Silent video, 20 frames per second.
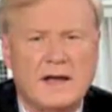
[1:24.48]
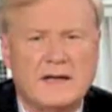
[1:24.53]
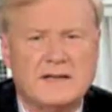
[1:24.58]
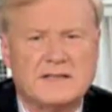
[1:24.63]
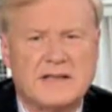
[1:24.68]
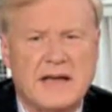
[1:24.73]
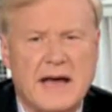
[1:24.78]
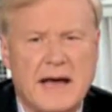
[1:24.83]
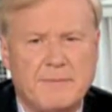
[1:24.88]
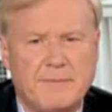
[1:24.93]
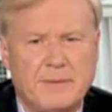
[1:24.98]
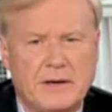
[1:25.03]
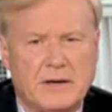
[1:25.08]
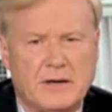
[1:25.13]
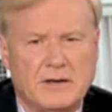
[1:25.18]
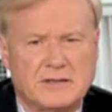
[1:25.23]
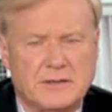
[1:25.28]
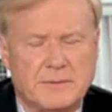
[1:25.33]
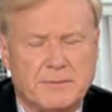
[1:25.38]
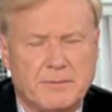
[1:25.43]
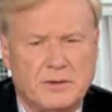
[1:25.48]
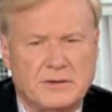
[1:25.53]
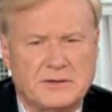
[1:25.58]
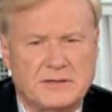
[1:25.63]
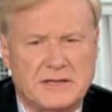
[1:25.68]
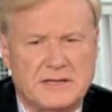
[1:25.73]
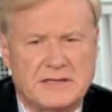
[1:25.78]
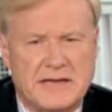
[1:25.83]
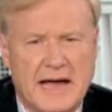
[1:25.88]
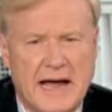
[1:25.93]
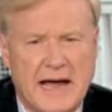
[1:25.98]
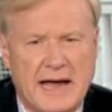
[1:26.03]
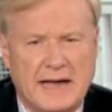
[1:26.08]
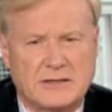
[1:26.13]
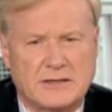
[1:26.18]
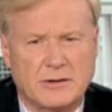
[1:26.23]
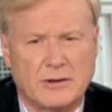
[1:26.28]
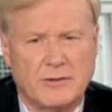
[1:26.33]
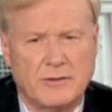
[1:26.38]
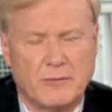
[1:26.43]
is that? Because it puts a
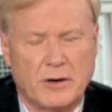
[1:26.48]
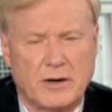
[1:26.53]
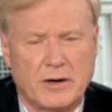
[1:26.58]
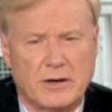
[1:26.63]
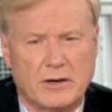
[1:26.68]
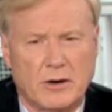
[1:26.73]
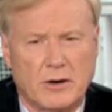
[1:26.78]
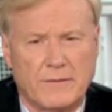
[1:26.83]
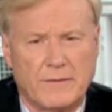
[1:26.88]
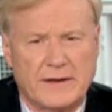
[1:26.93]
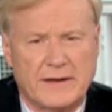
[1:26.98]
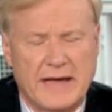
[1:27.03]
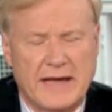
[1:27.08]
tax on what are called the